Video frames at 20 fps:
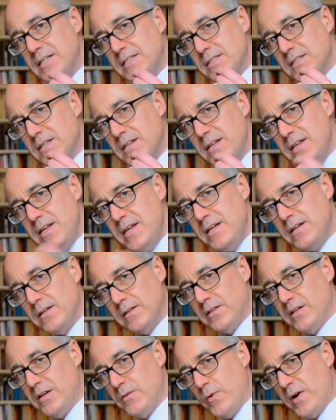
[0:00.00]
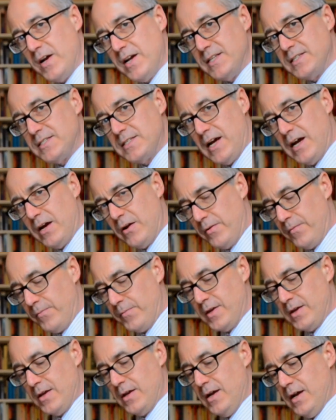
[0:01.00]
it's the needle that wears down.
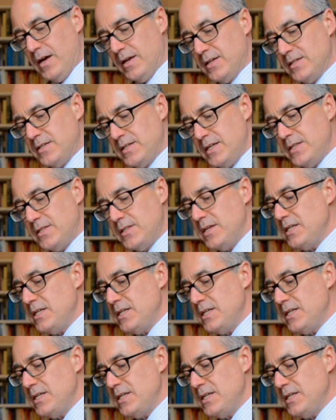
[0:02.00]
And indeed,